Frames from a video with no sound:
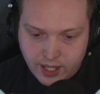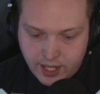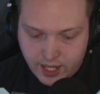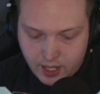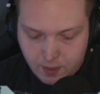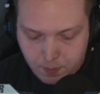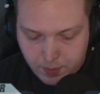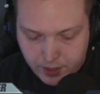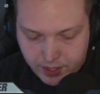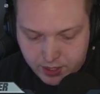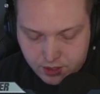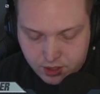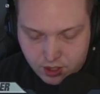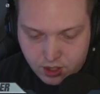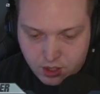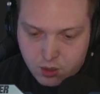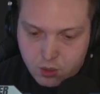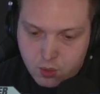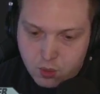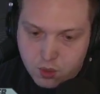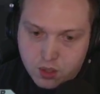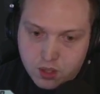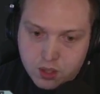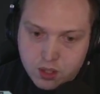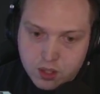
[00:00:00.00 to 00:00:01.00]

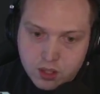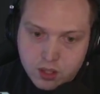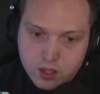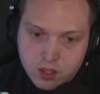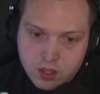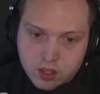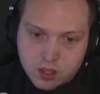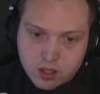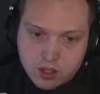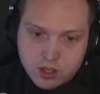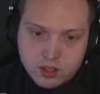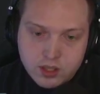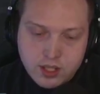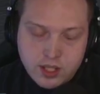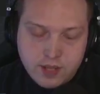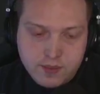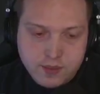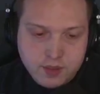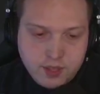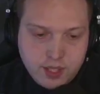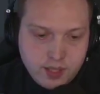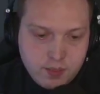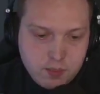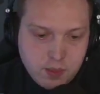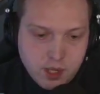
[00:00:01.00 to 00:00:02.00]
AP2.
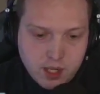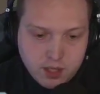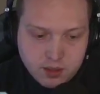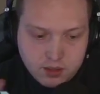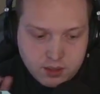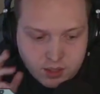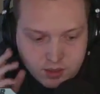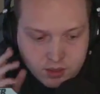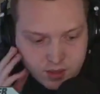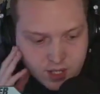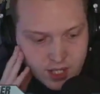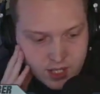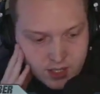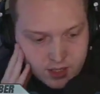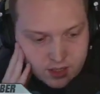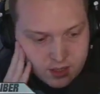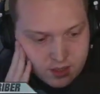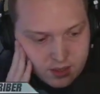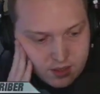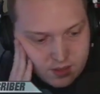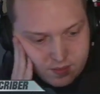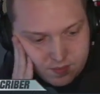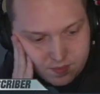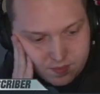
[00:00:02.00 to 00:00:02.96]
17 miles to run.